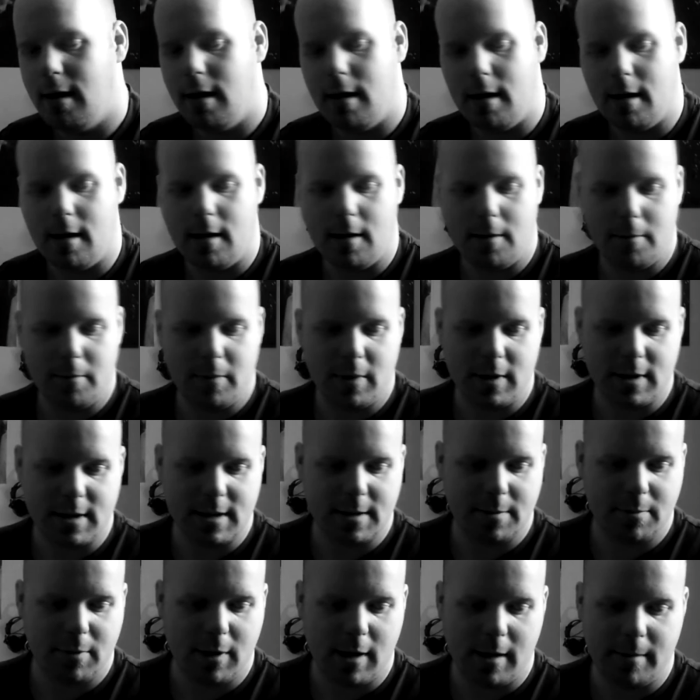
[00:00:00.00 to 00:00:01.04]
There's
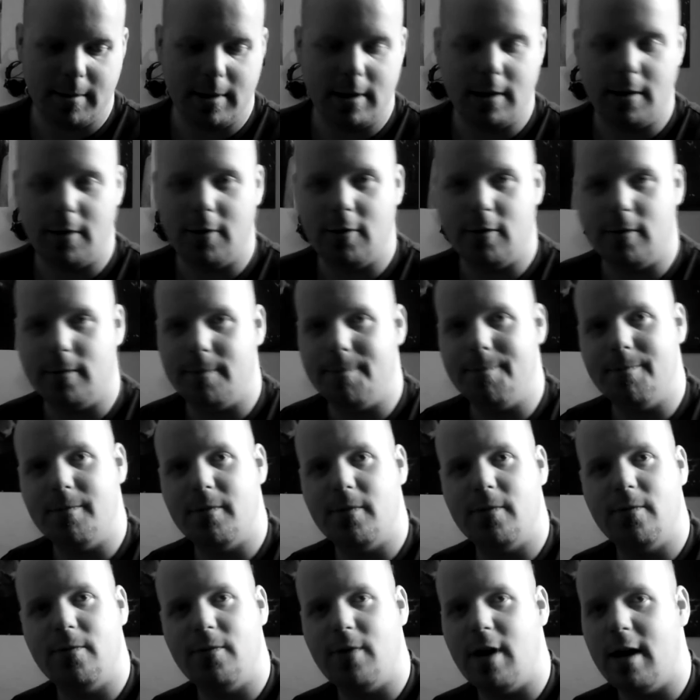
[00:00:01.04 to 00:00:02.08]
probably
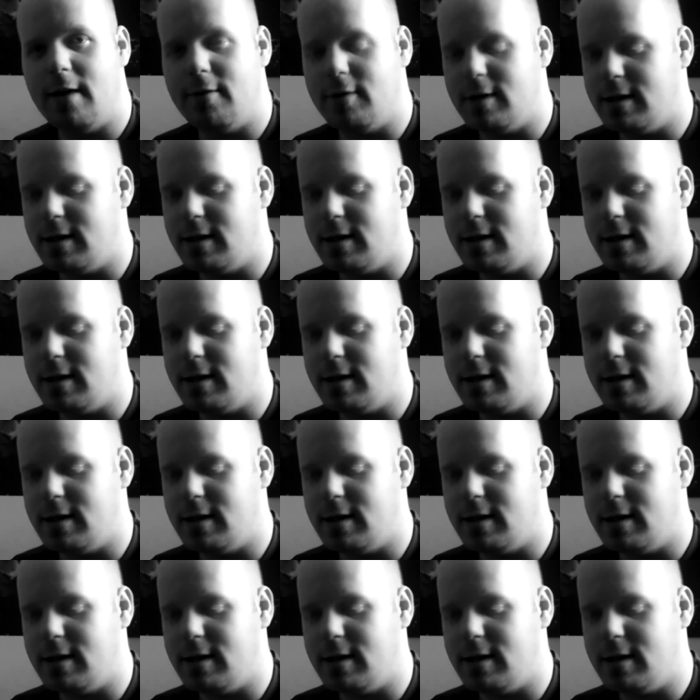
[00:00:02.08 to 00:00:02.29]
5